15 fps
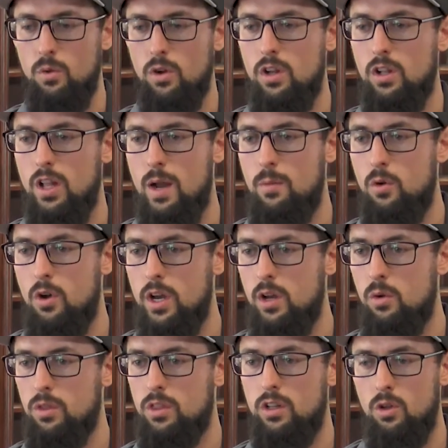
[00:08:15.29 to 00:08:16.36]
we're collaborating
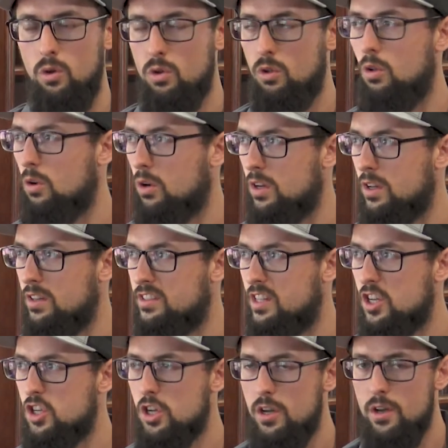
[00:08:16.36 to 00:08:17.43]
with a local
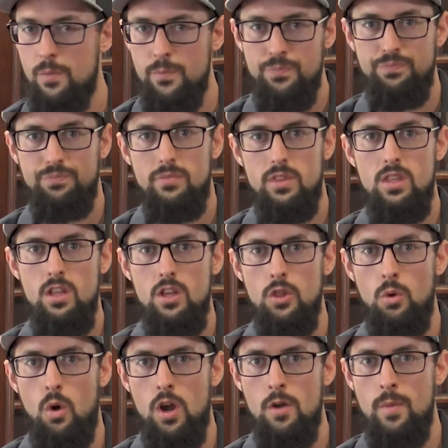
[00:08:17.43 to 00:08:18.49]
organization, the
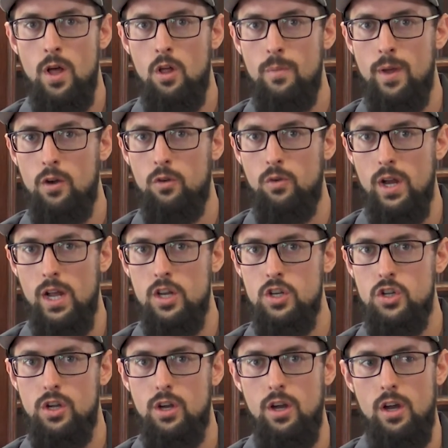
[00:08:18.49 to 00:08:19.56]
Watermelon Mountain
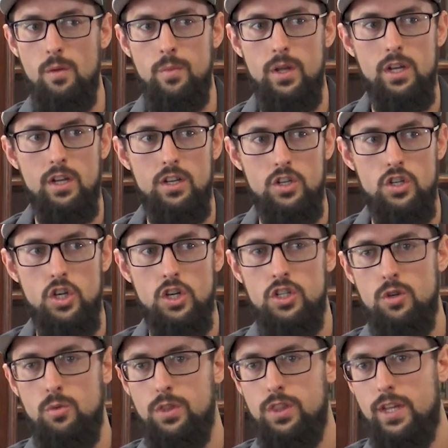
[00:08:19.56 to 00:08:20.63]
Ranch. In
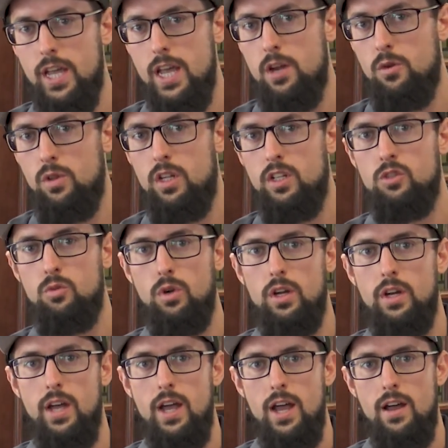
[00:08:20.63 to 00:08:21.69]
conjunction with the can release, we're going
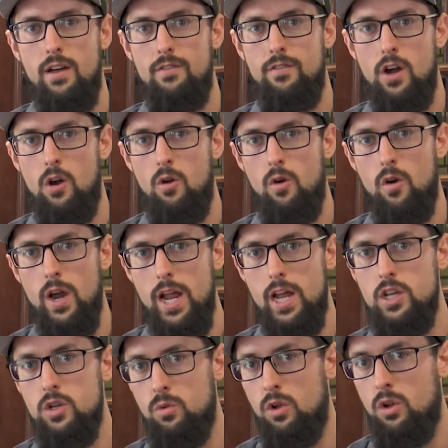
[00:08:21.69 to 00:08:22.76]
to have our
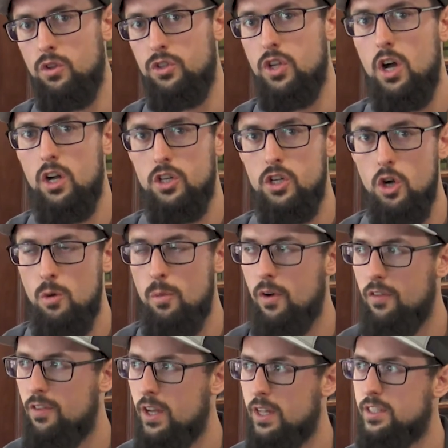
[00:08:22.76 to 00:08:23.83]
annual
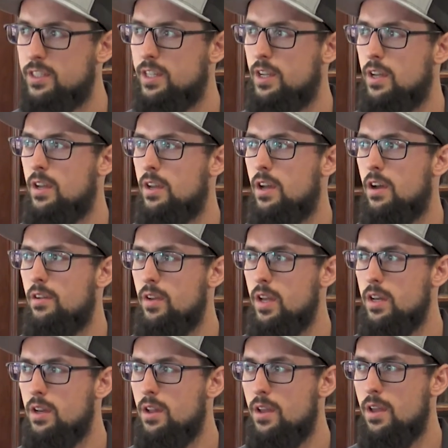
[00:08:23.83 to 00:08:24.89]
Dogtoberfest event,